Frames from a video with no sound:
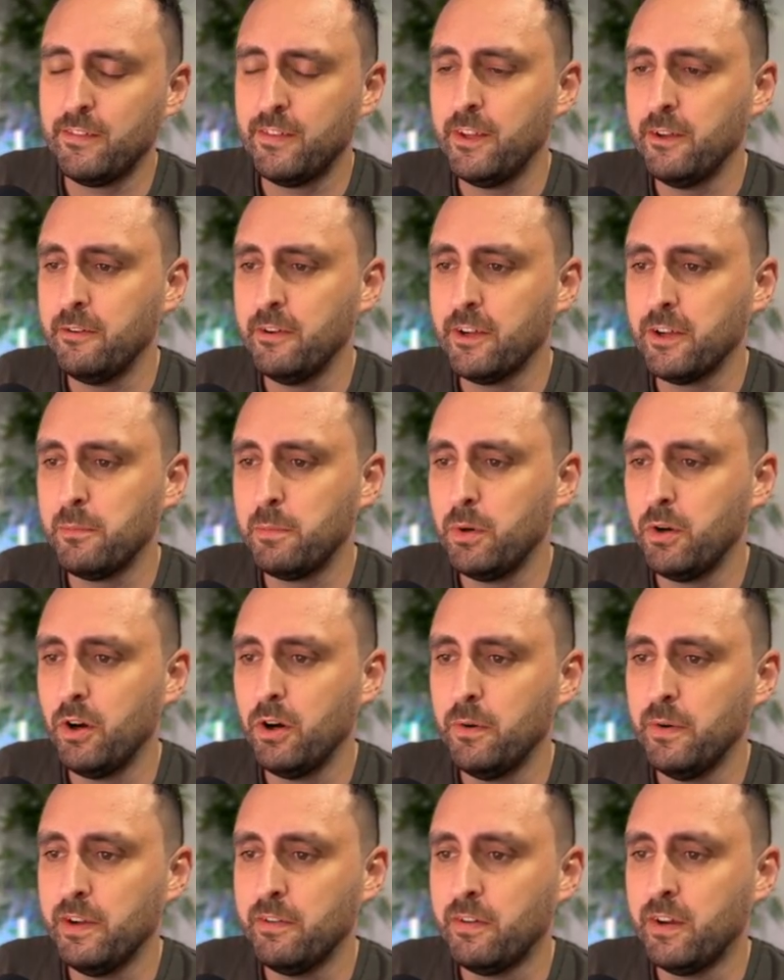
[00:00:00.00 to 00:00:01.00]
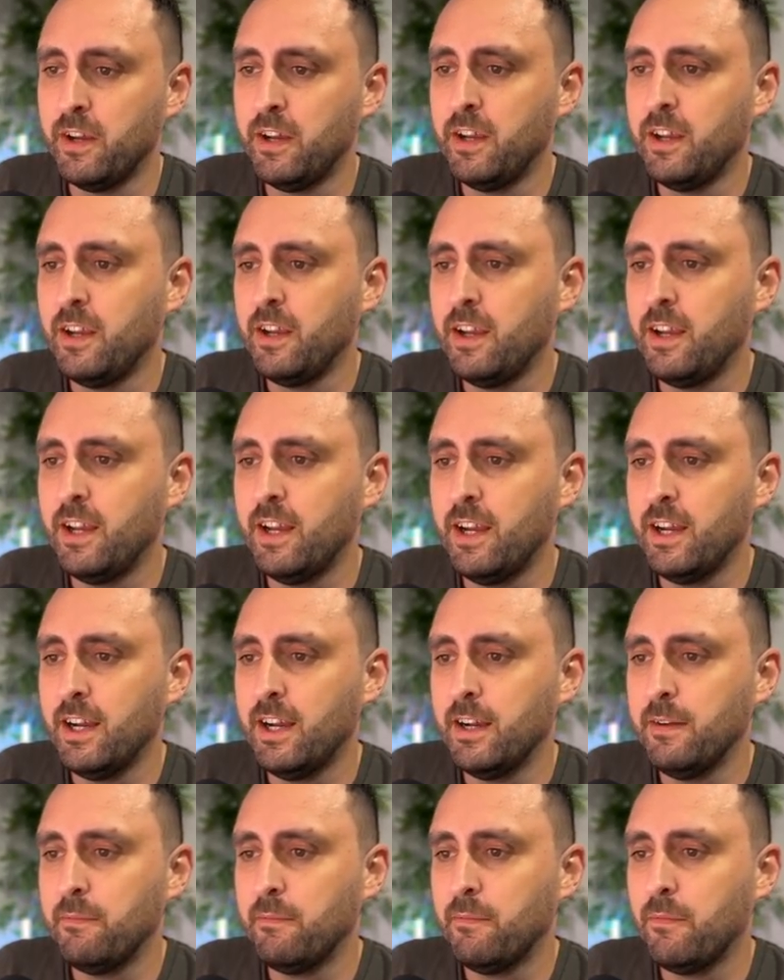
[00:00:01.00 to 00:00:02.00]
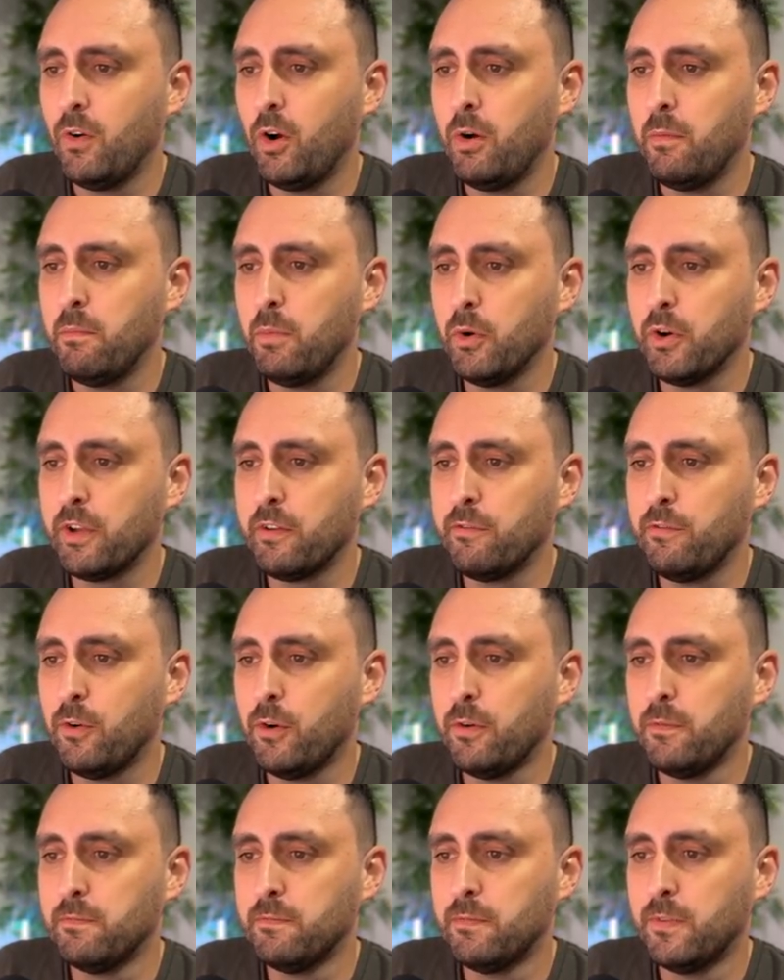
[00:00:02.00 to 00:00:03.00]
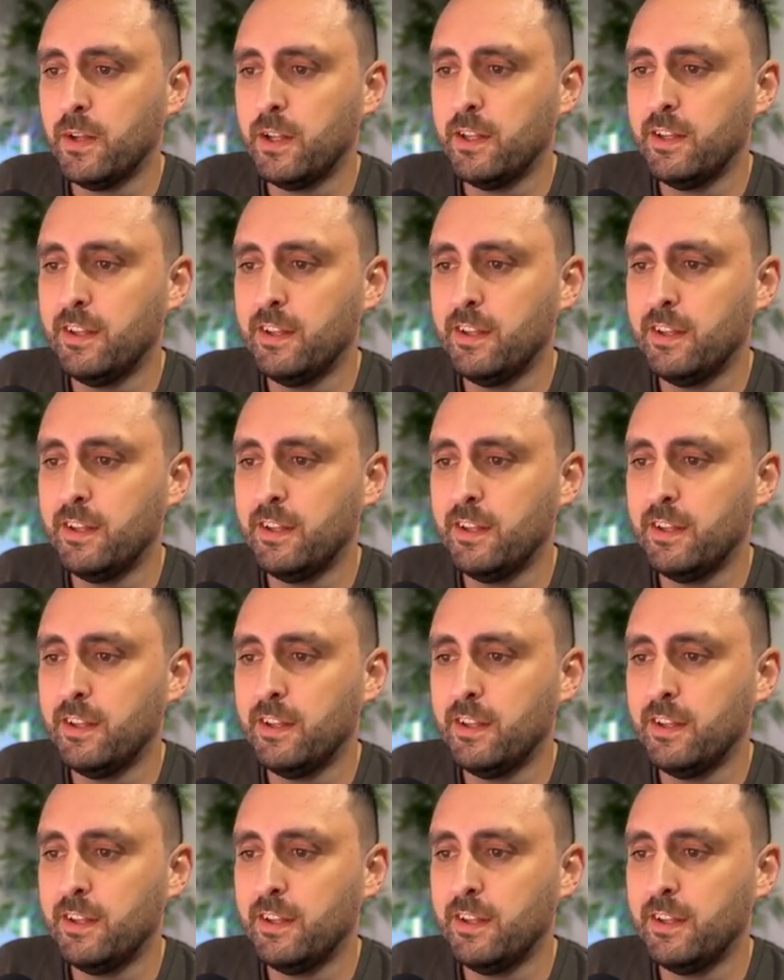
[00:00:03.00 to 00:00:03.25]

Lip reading: No, I'm not going to put OF. Onboarding form.